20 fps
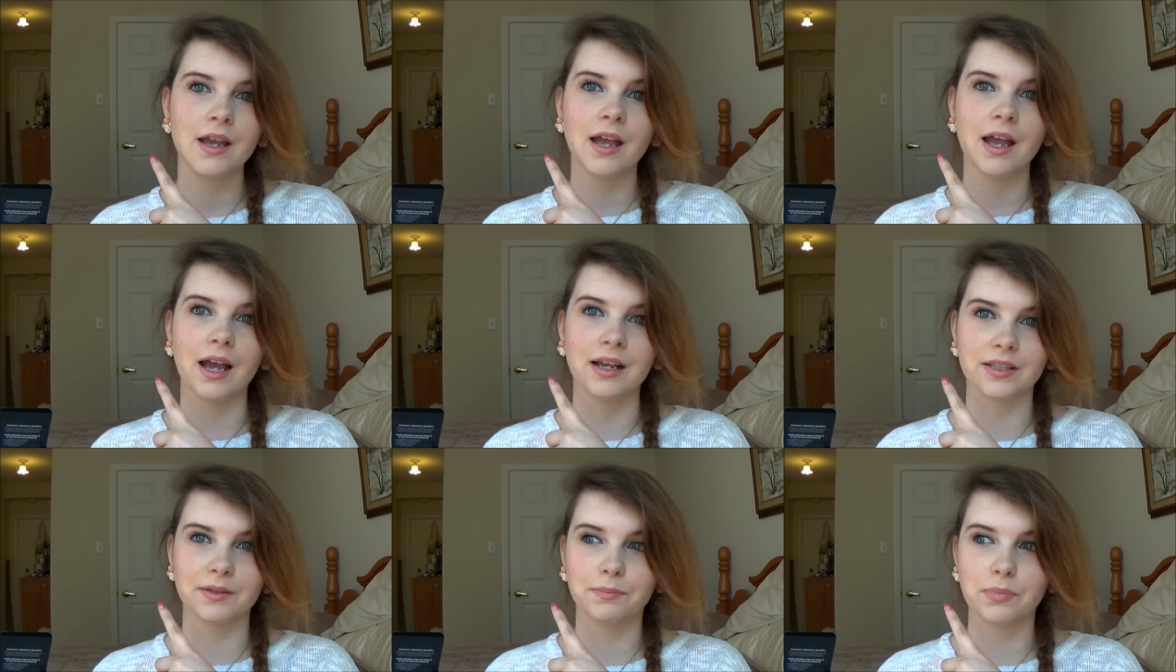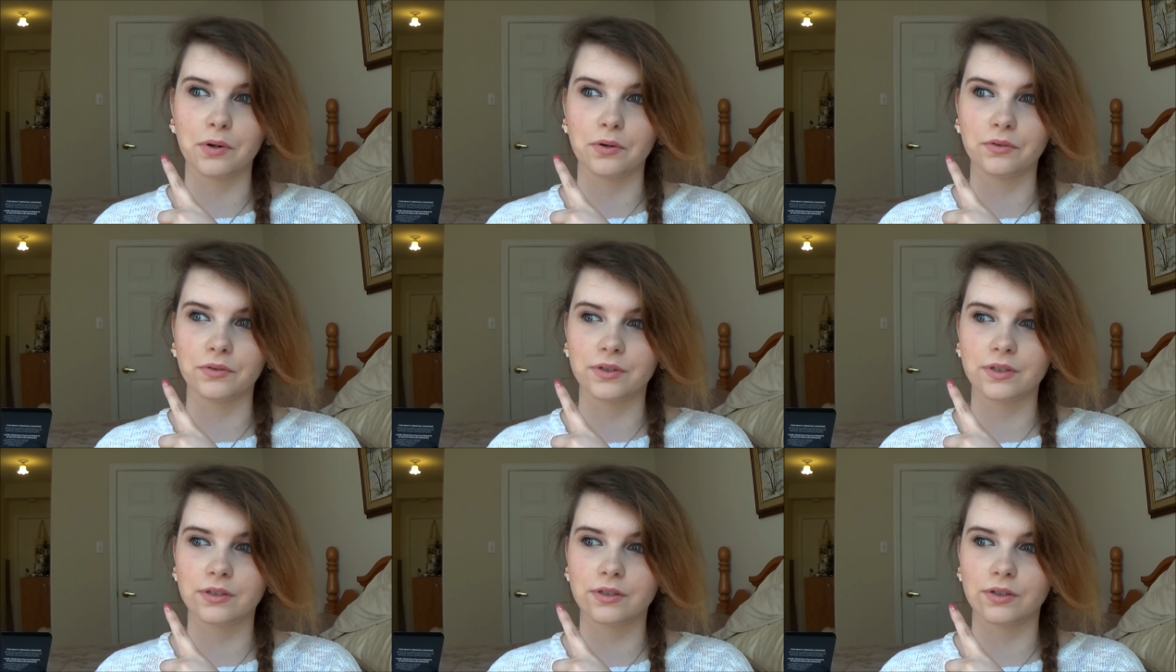as
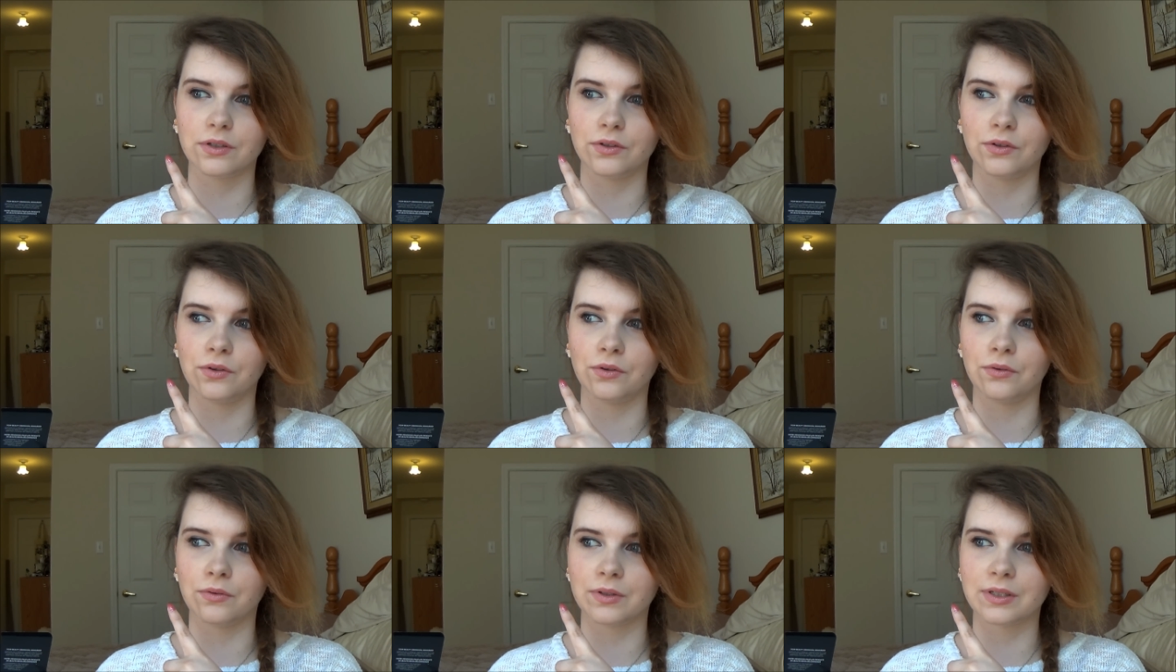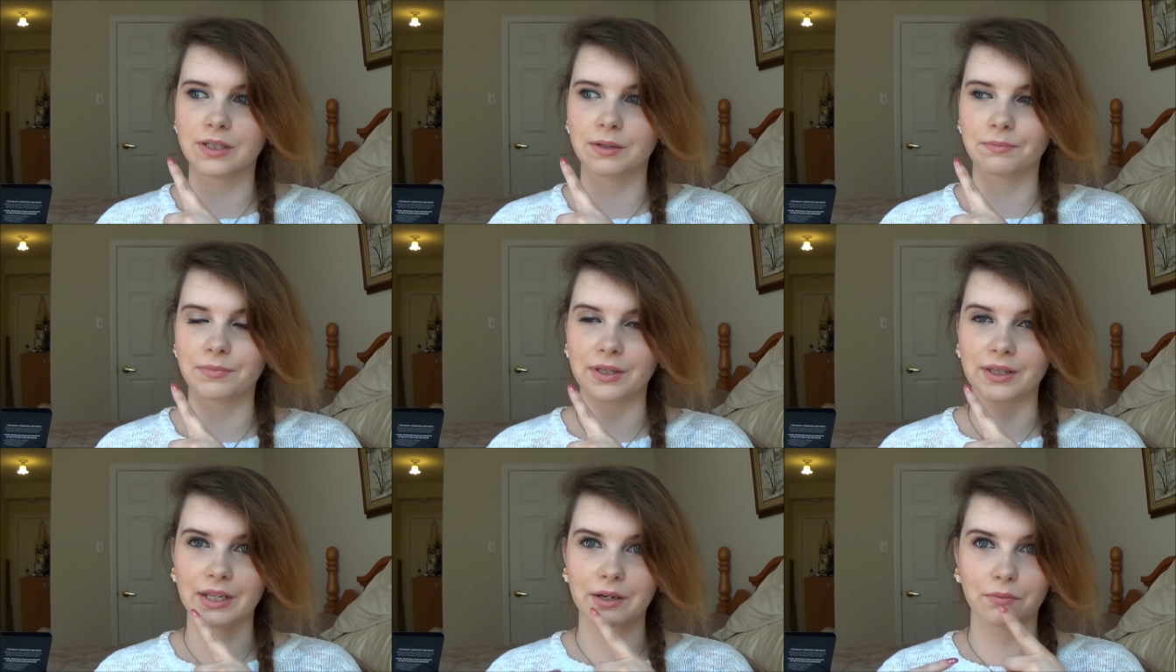opposed to
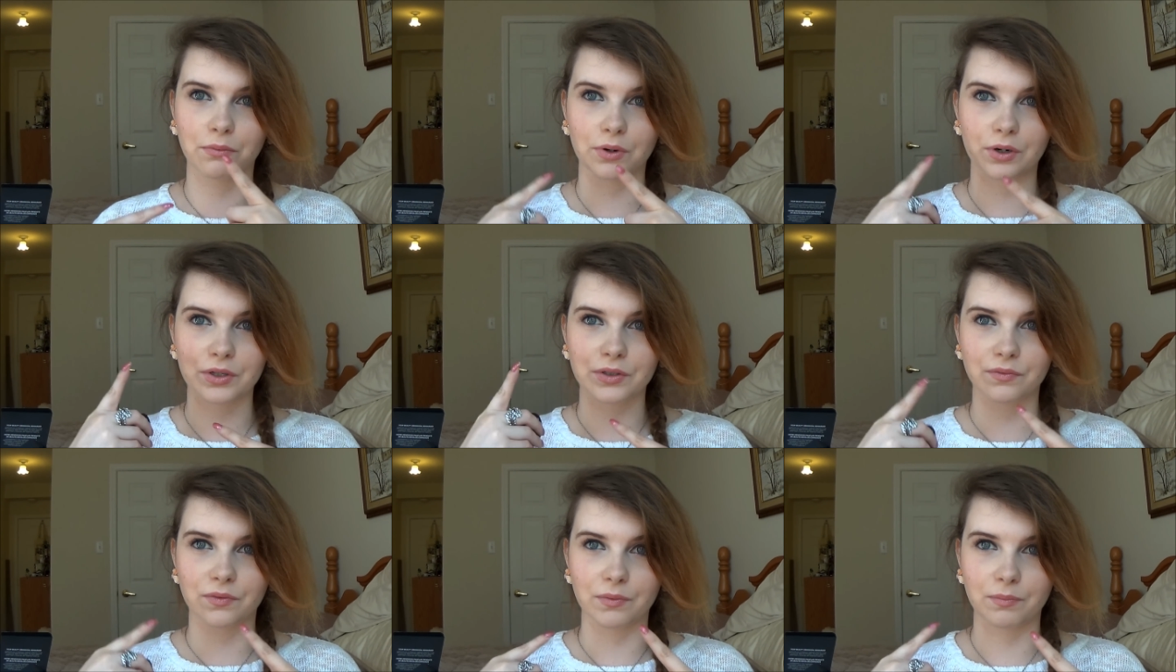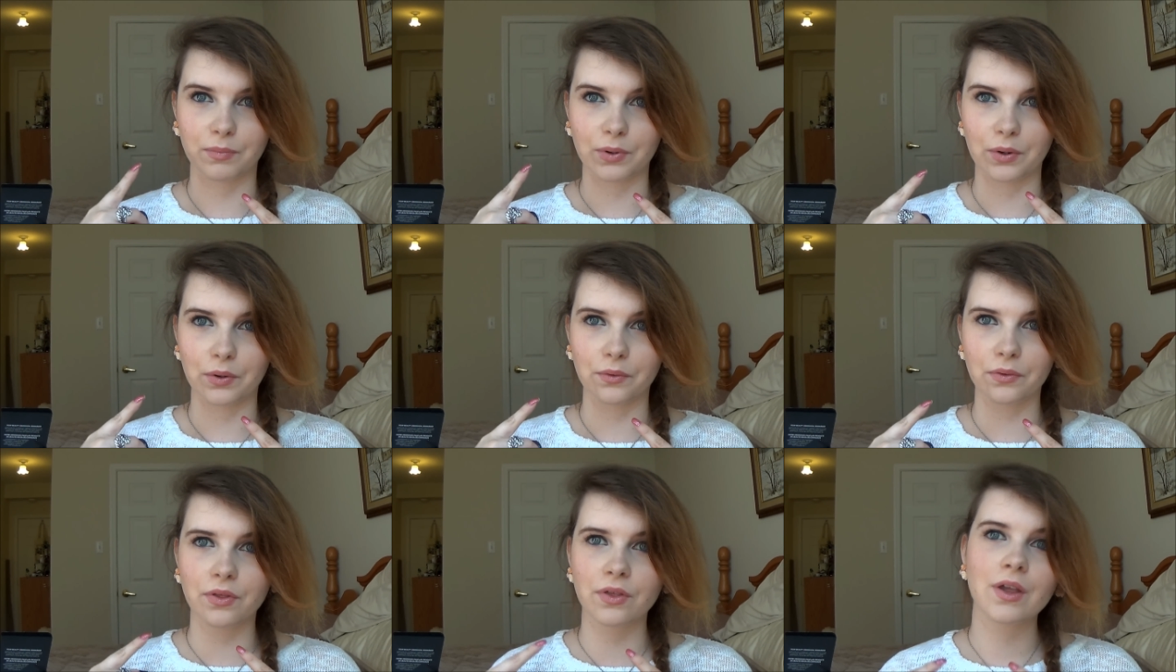something that works for
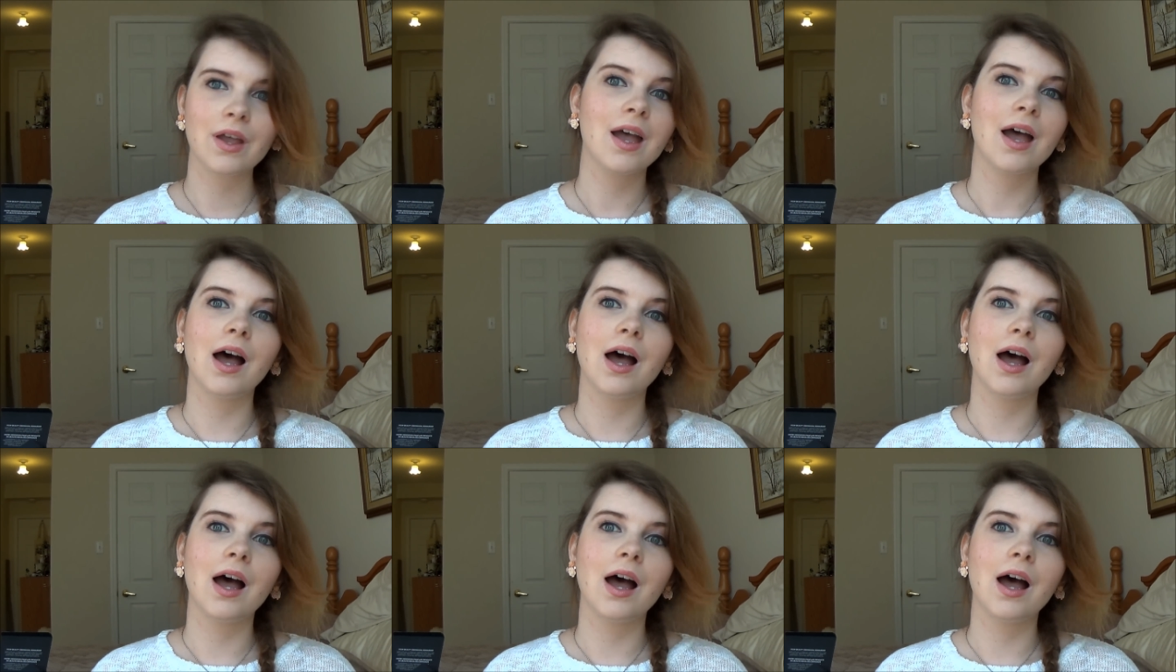both.